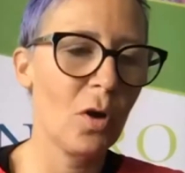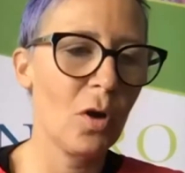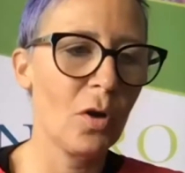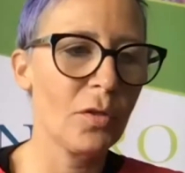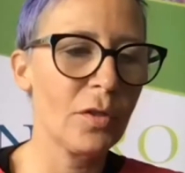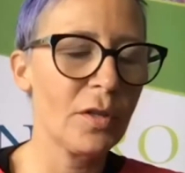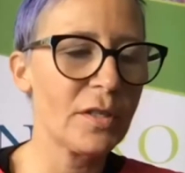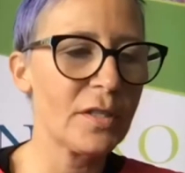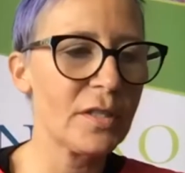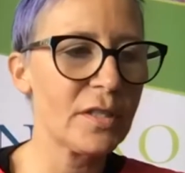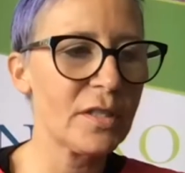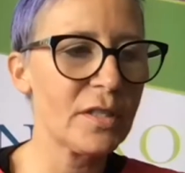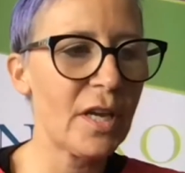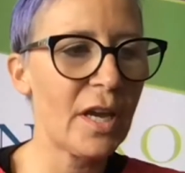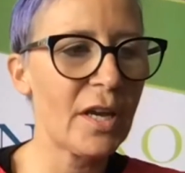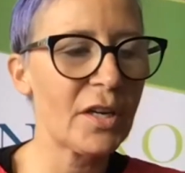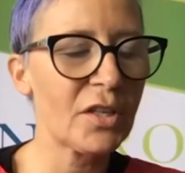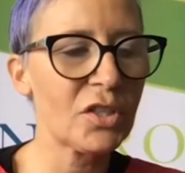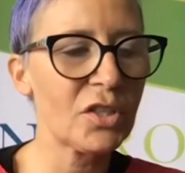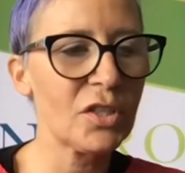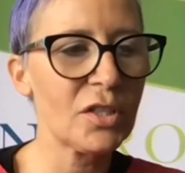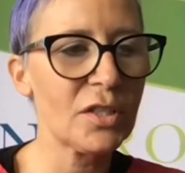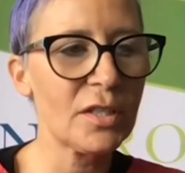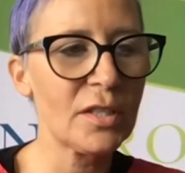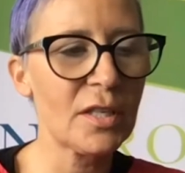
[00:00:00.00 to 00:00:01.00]
on the
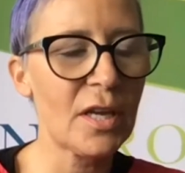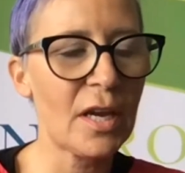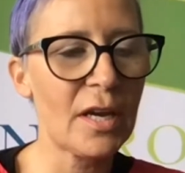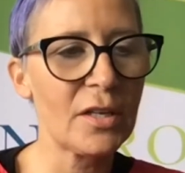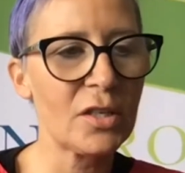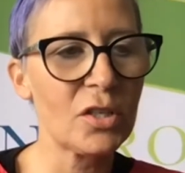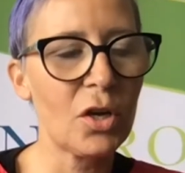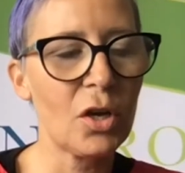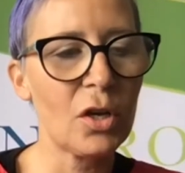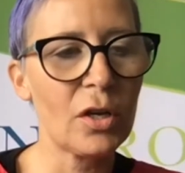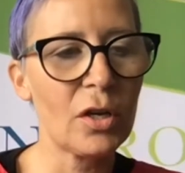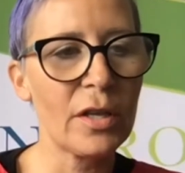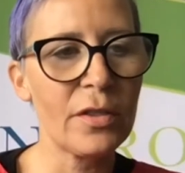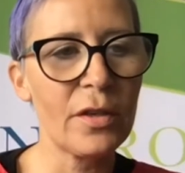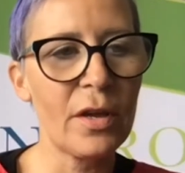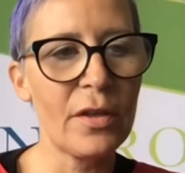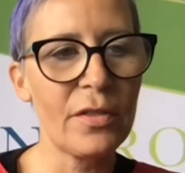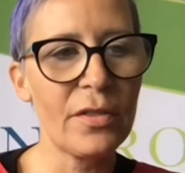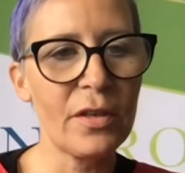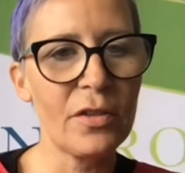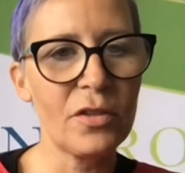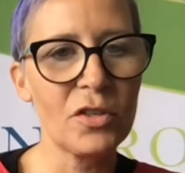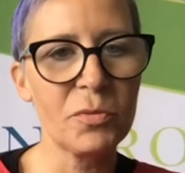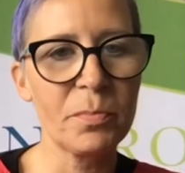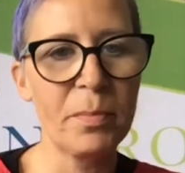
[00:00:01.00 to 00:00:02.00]
detection side, Holly. I
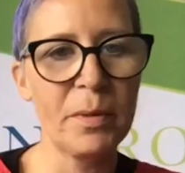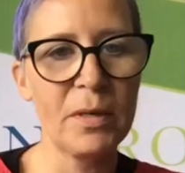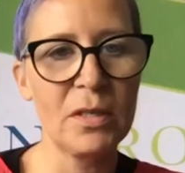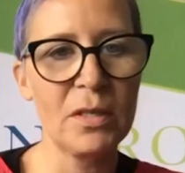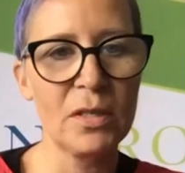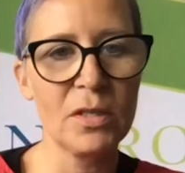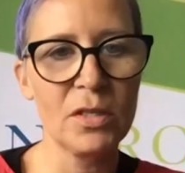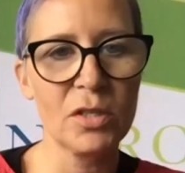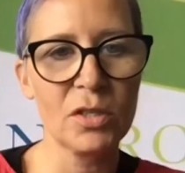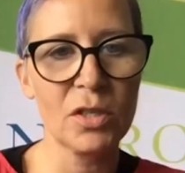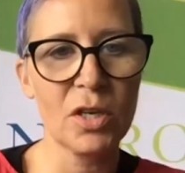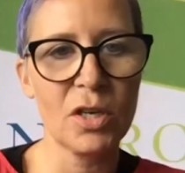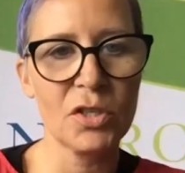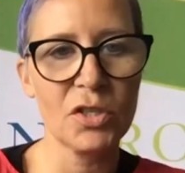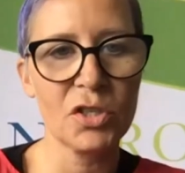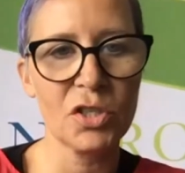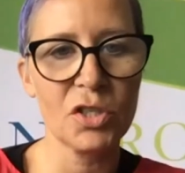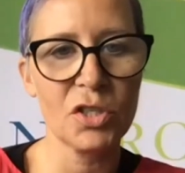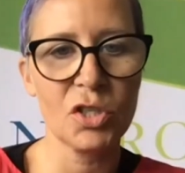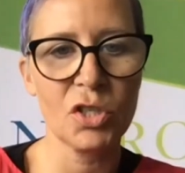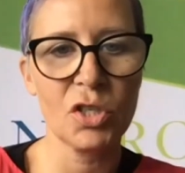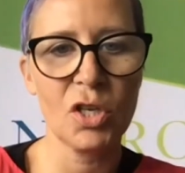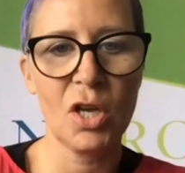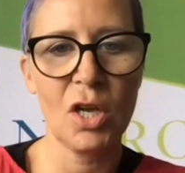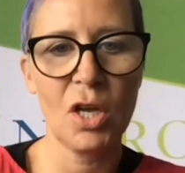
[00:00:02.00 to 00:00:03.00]
think there's been
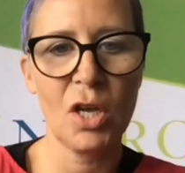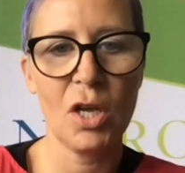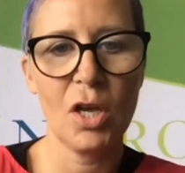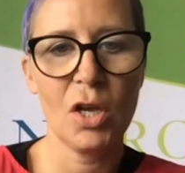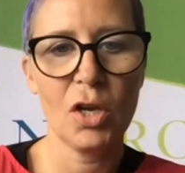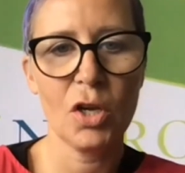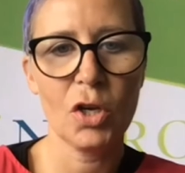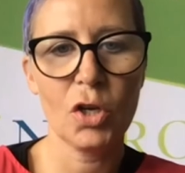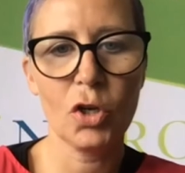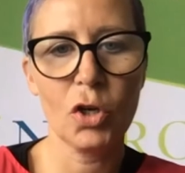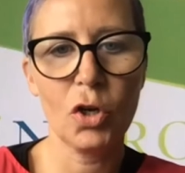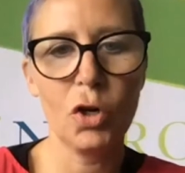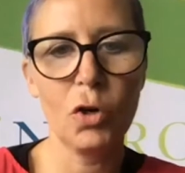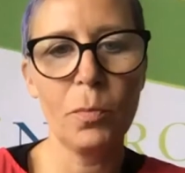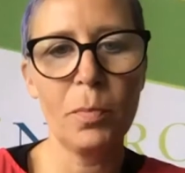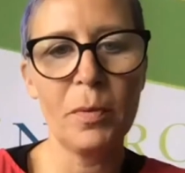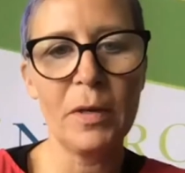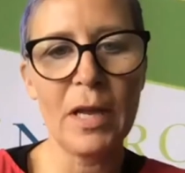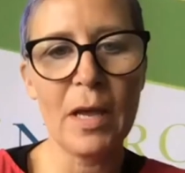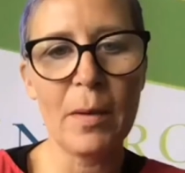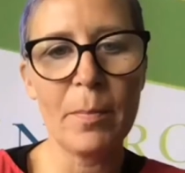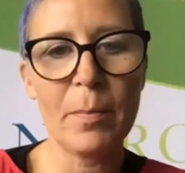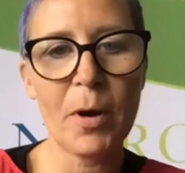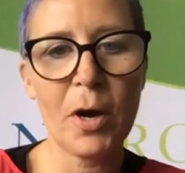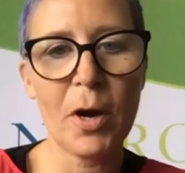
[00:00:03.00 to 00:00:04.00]
discussions
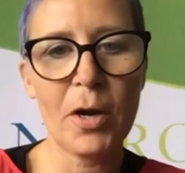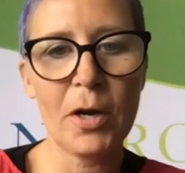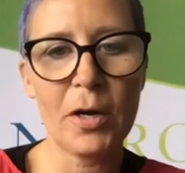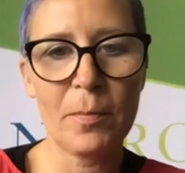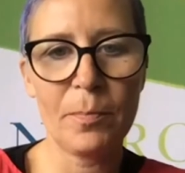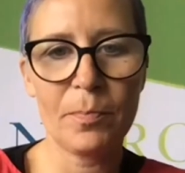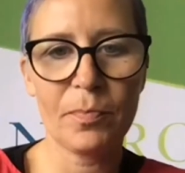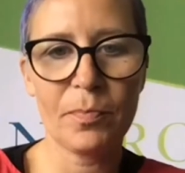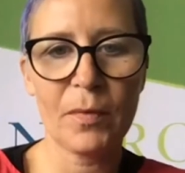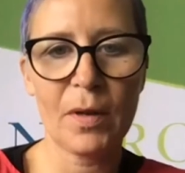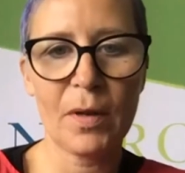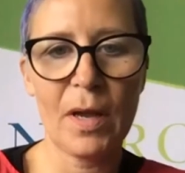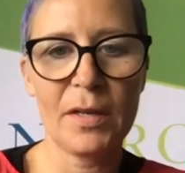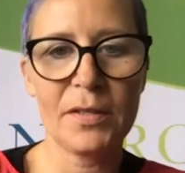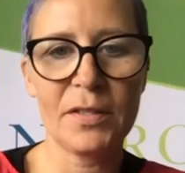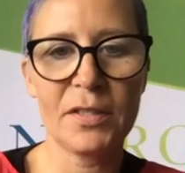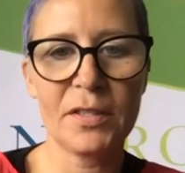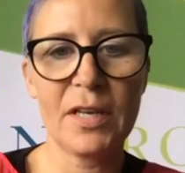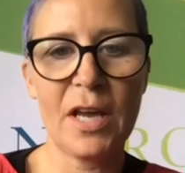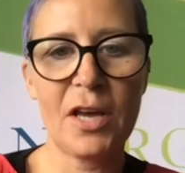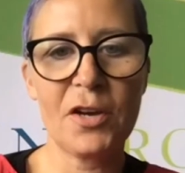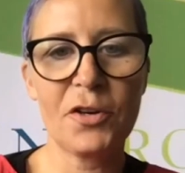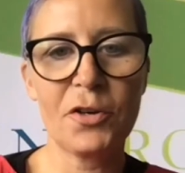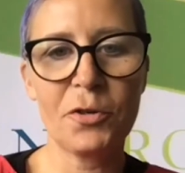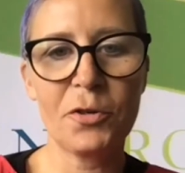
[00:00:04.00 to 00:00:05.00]
globally about a
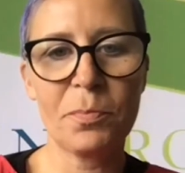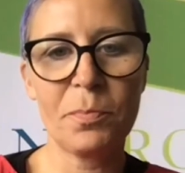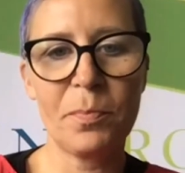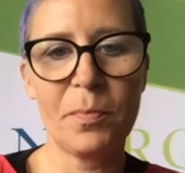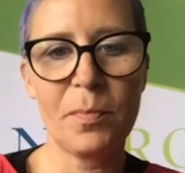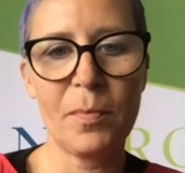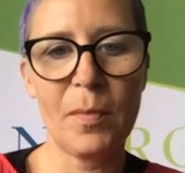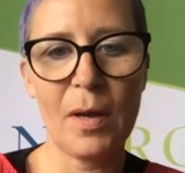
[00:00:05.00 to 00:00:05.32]
standard